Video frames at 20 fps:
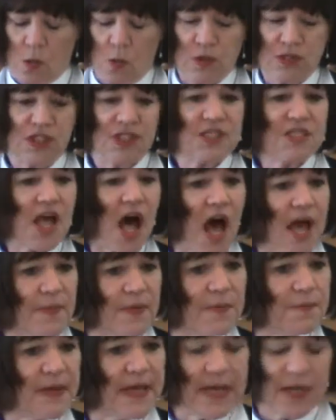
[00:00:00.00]
When
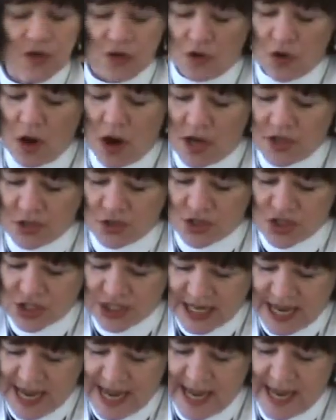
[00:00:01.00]
Simon Peter
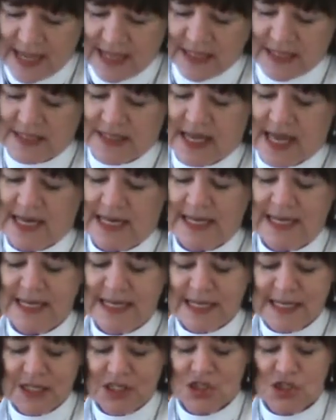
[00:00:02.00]
understands that
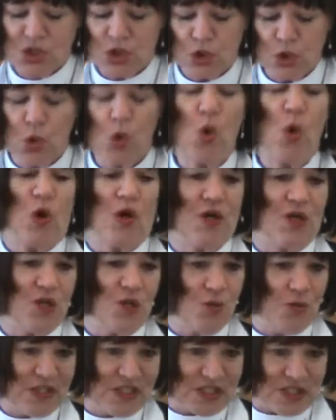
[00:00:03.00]
it is the Lord
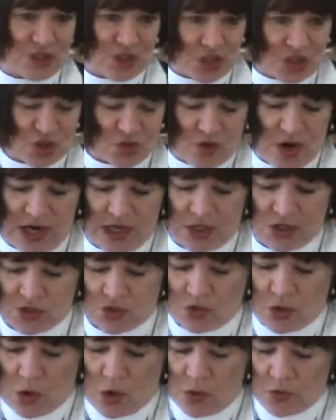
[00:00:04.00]
who is the
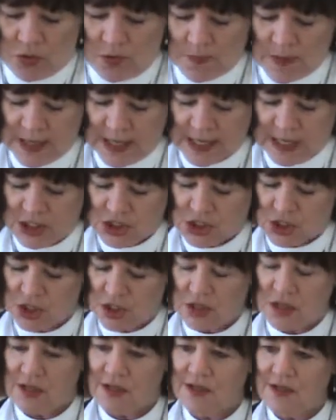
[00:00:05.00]
stranger on the
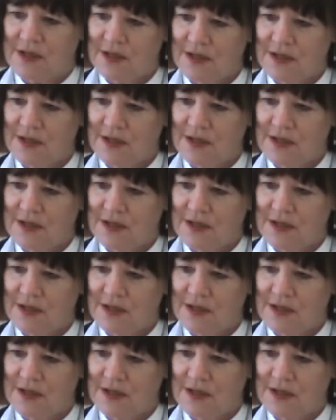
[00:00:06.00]
beach,